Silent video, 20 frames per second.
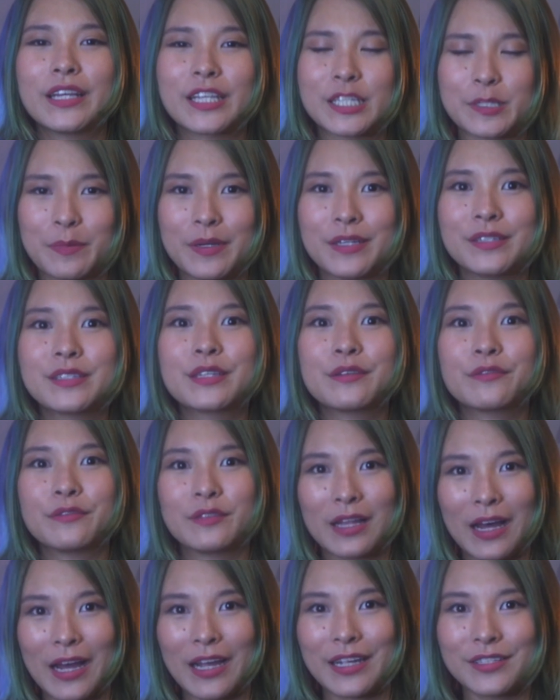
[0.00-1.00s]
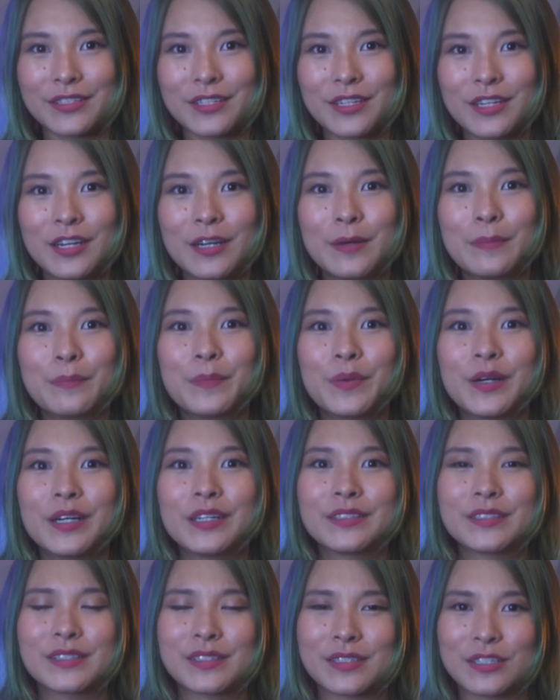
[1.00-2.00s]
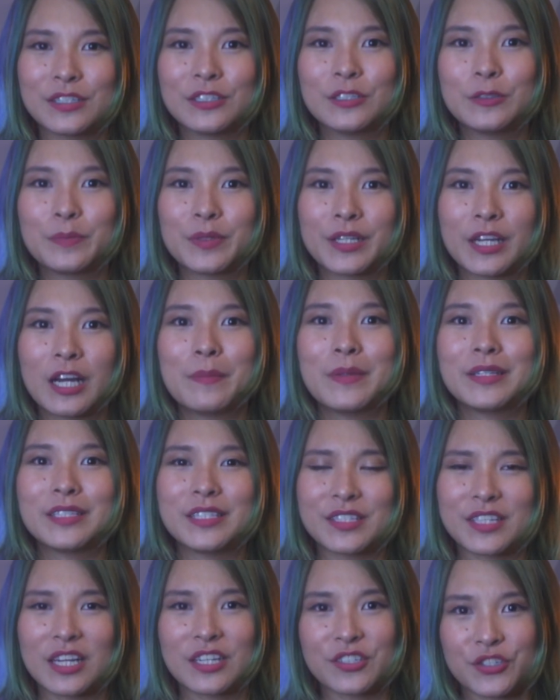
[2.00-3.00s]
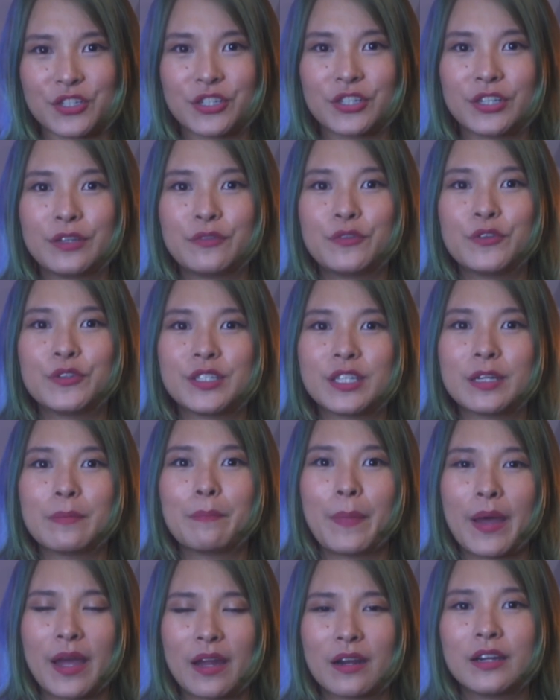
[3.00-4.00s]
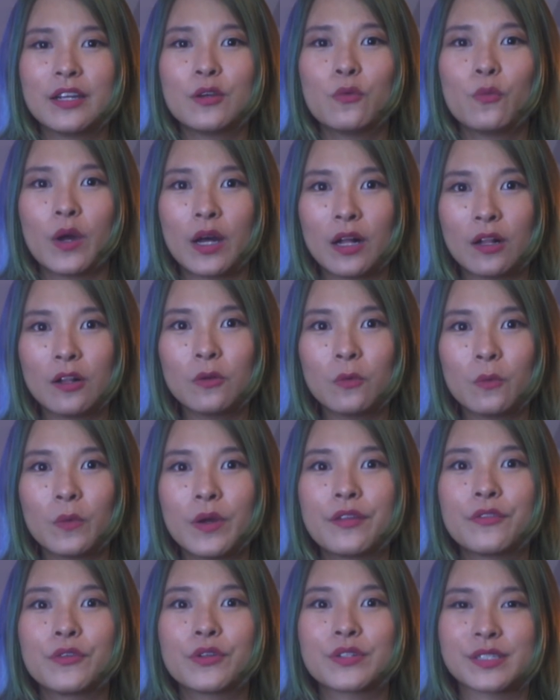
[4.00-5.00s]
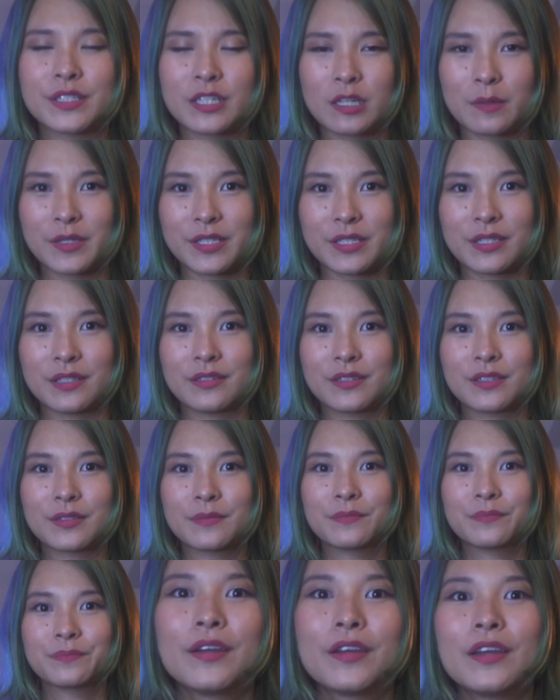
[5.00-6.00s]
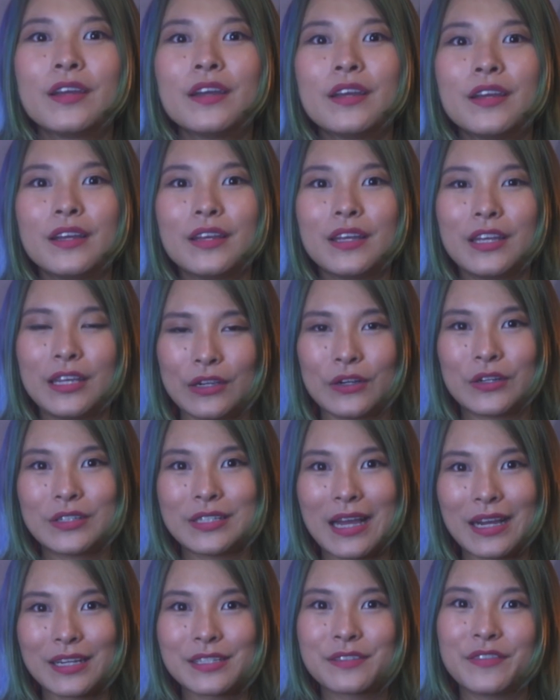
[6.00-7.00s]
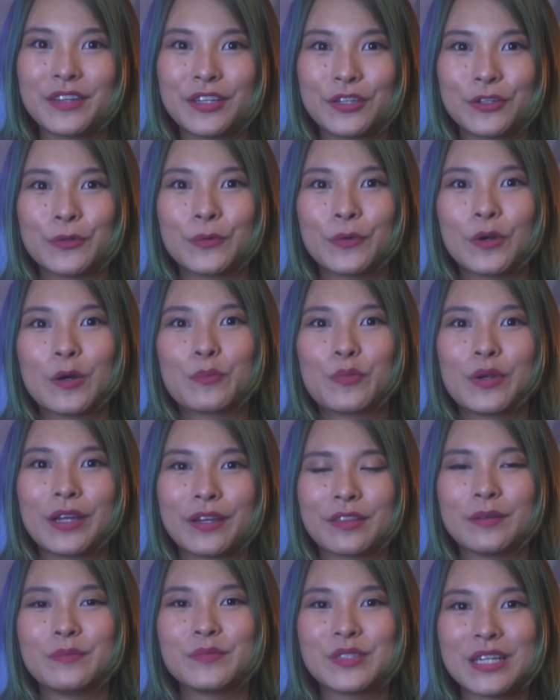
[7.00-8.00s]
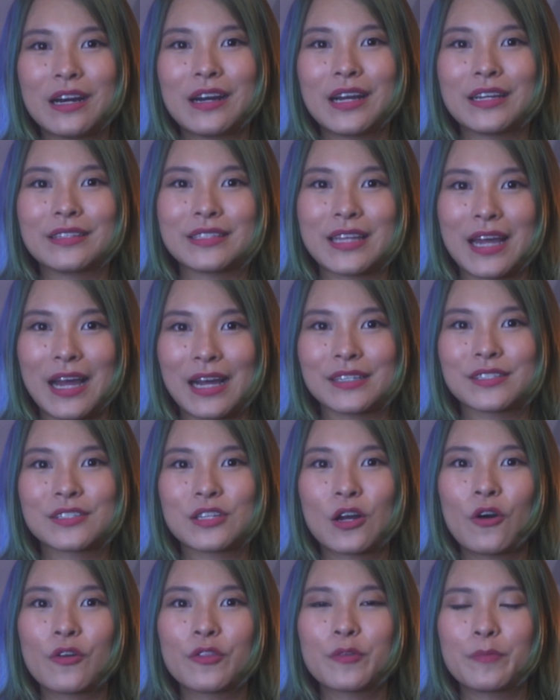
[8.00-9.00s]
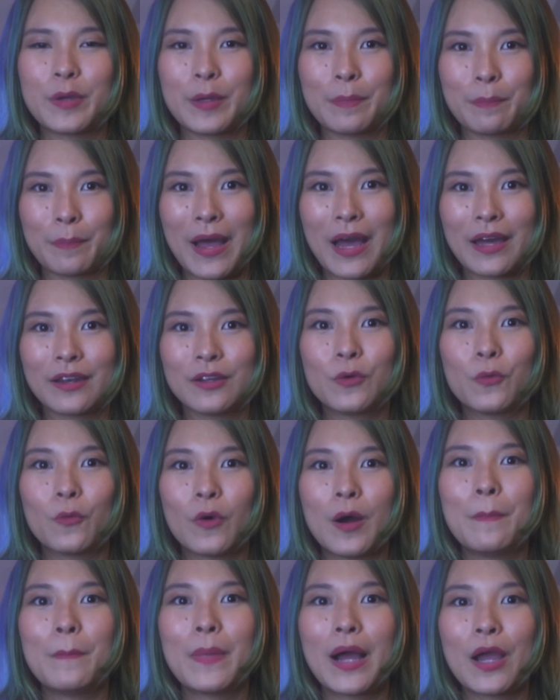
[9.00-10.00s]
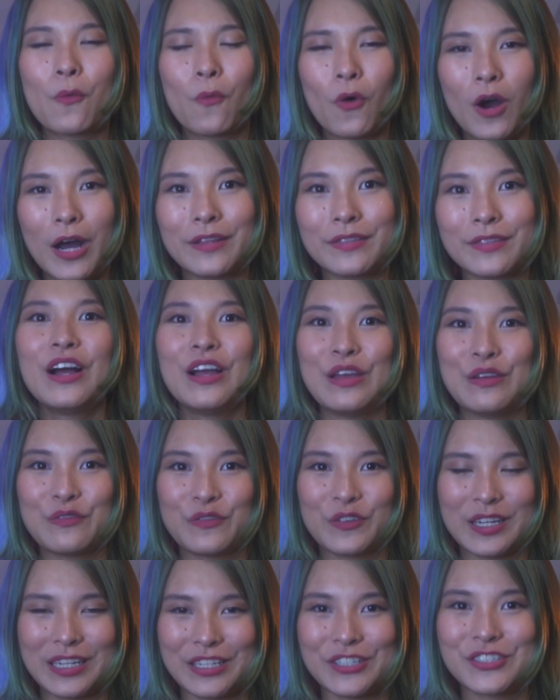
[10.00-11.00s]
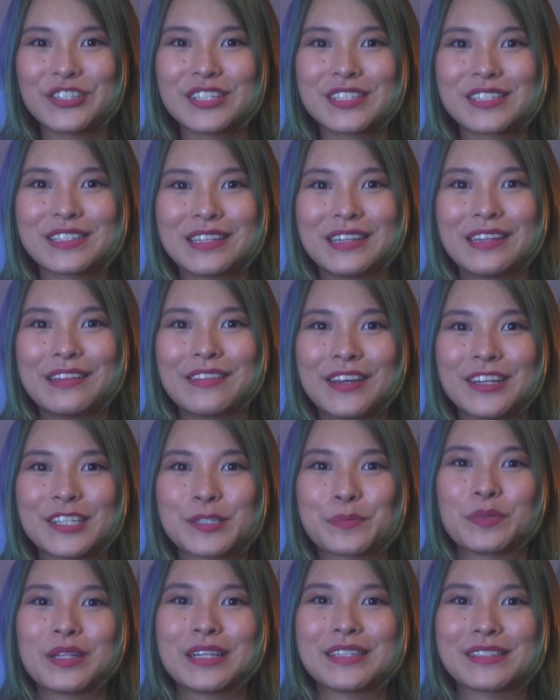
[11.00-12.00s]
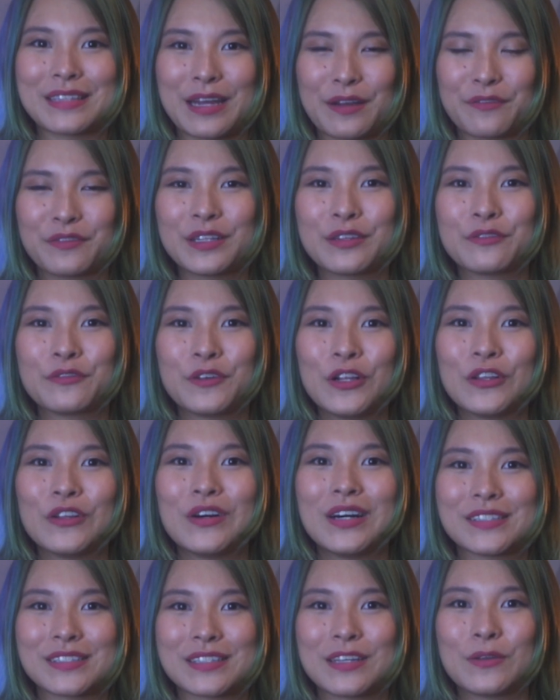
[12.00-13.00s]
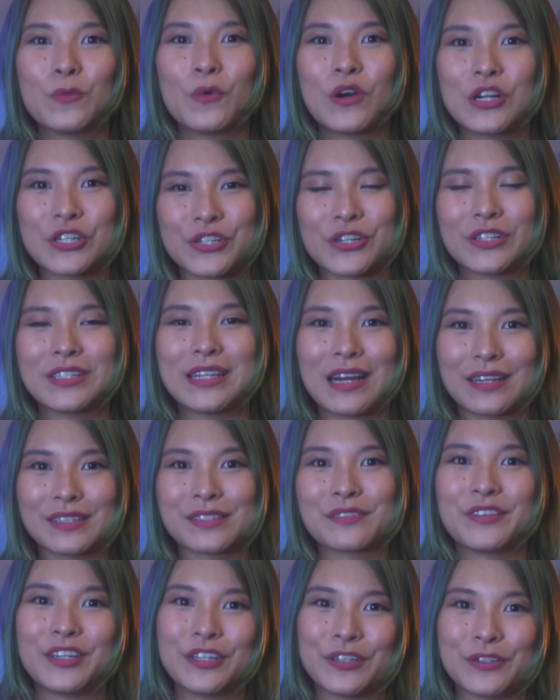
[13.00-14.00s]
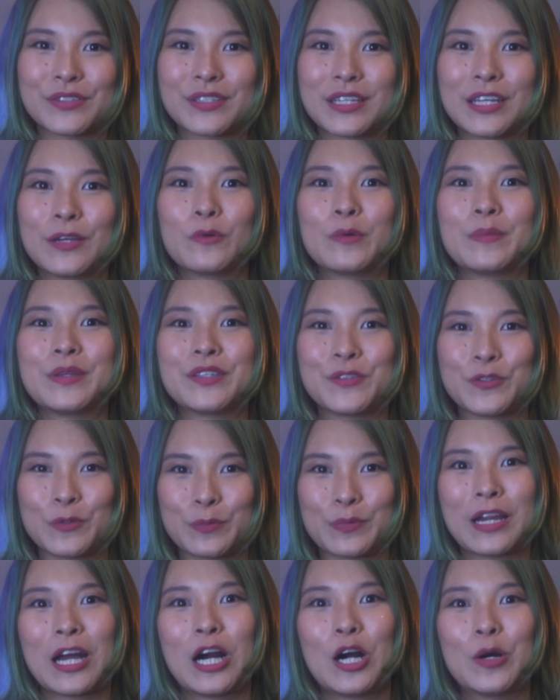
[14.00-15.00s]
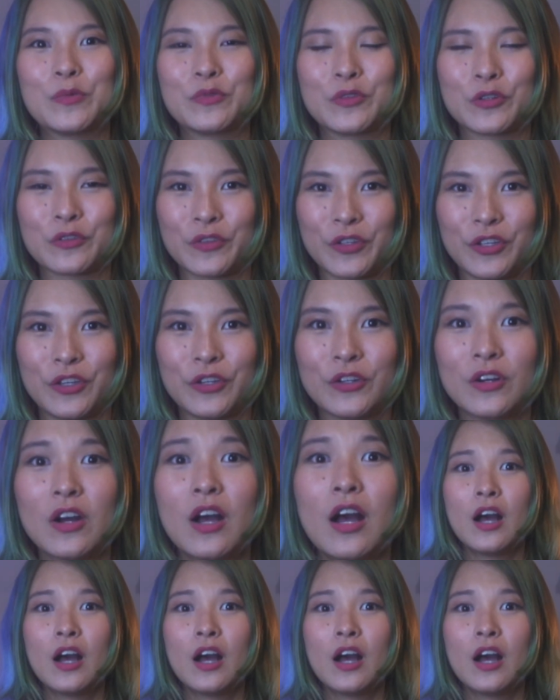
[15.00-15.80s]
expensive light, but still become a disaster if you didn't pair it well with your circumstance. In our next video, we'll break them down and test all the beam pattern one by one. If you're interested in this, please definitely follow us and watch our next videos. It will be super helpful for you.